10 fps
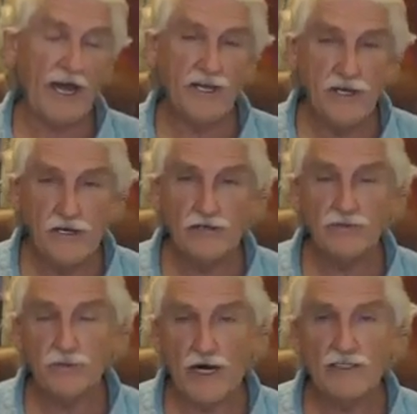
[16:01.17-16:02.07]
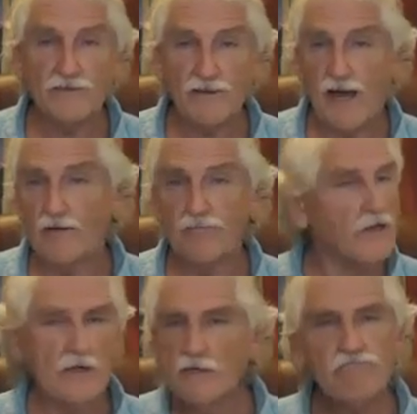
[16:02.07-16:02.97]
a huge price for that.
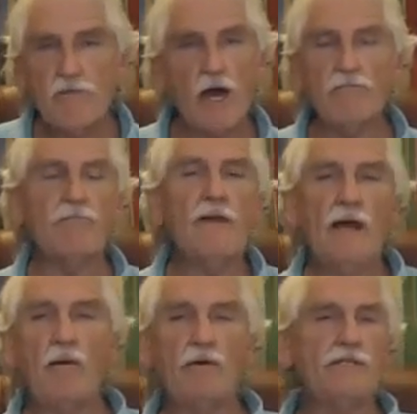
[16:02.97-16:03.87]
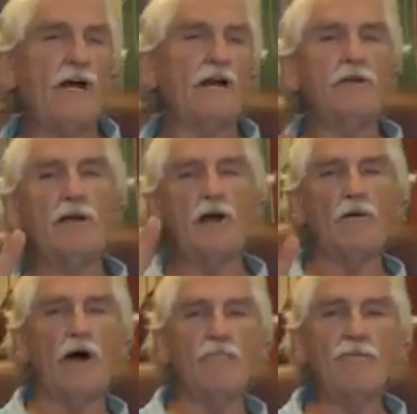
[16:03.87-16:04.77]
No, I would tell them, you know
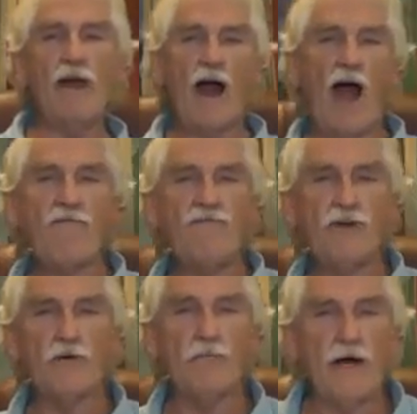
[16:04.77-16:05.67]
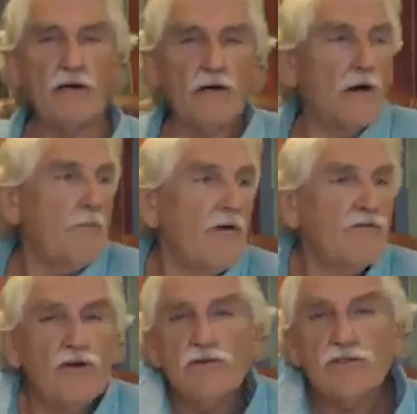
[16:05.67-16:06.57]
what? I feel better on my
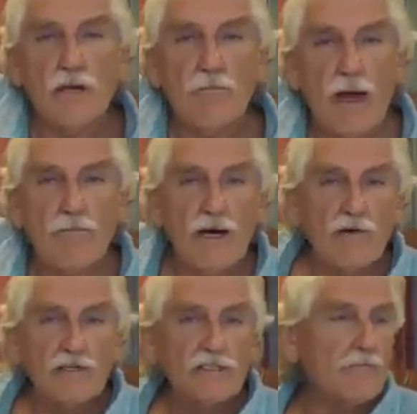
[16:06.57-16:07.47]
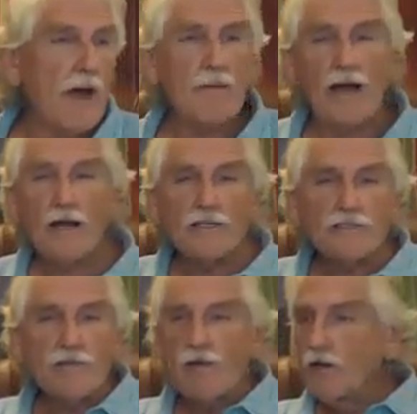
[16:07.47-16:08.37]
fruits and my berries and my
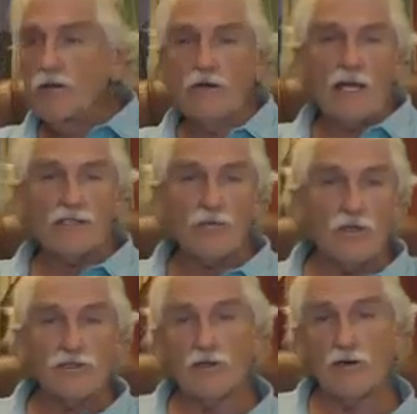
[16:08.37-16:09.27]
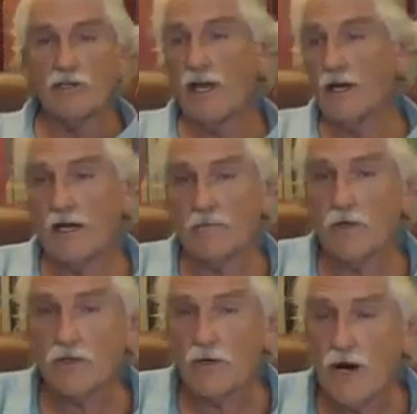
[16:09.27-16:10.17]
melons. You guys want your dead
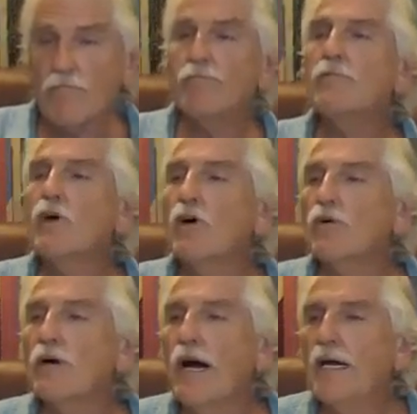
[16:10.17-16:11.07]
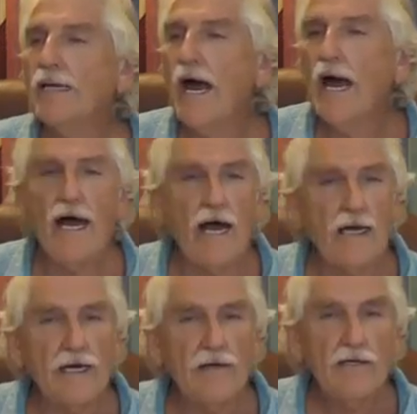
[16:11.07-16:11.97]
animal crap? Go right
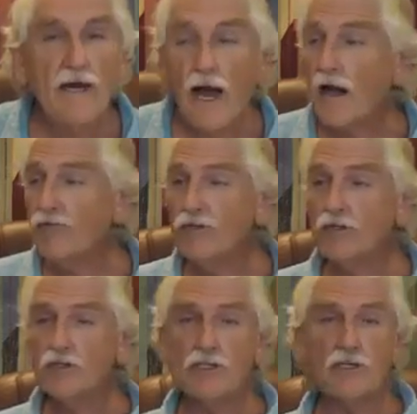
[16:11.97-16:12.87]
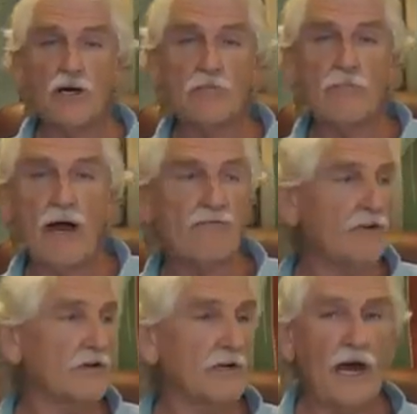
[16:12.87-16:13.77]
ahead. I feel good on mine. I
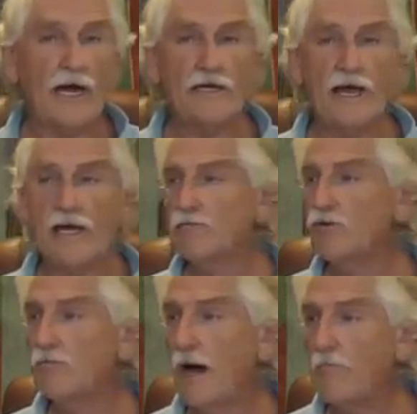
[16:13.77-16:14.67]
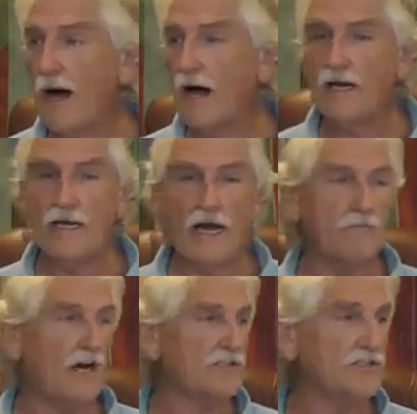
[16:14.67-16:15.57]
feel light. I can move my body.
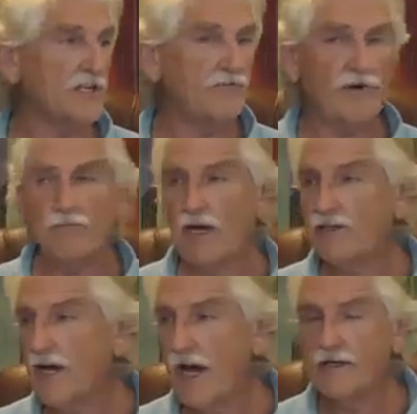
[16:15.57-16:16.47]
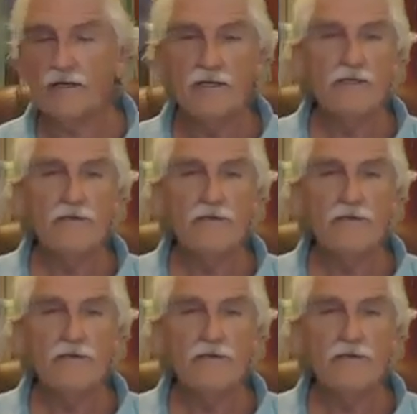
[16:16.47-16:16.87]
I'm not stiff. I'm not tight.